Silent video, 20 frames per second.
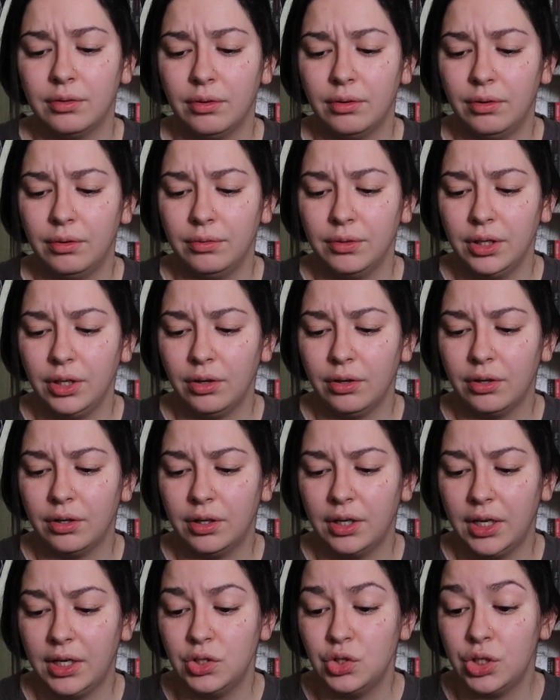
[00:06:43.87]
only her
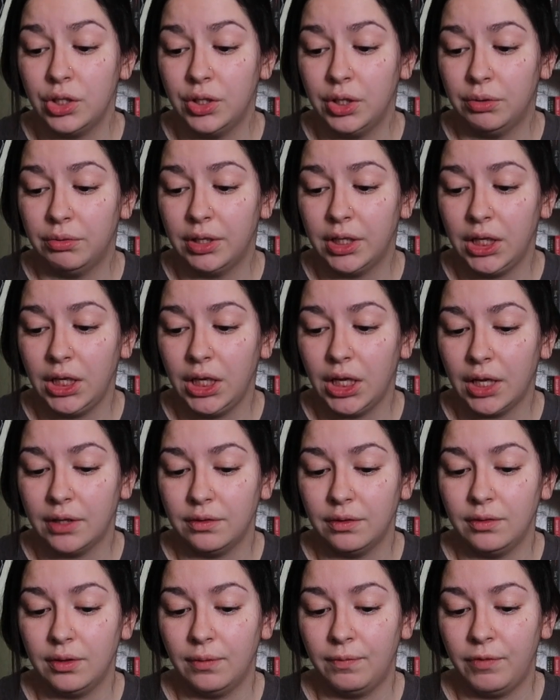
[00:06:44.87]
ingenuity as
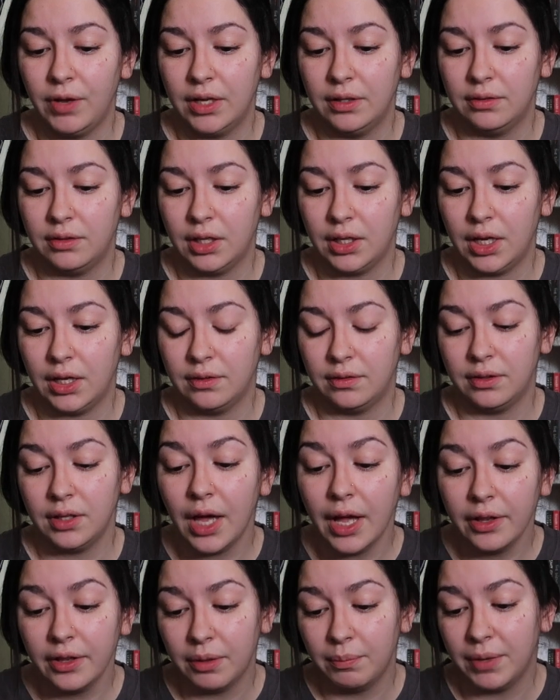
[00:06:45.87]
a defense against the
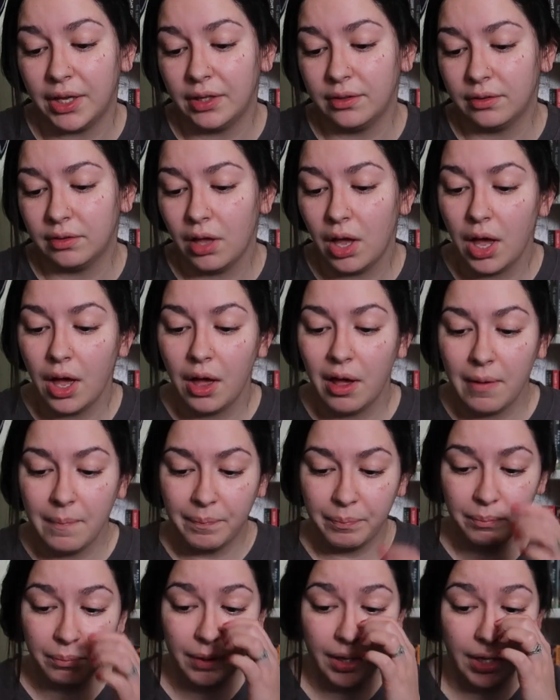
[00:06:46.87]
elements,
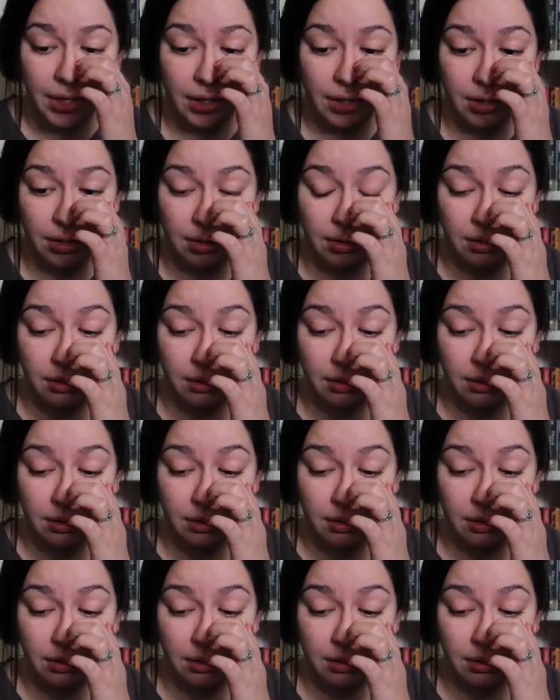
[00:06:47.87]
and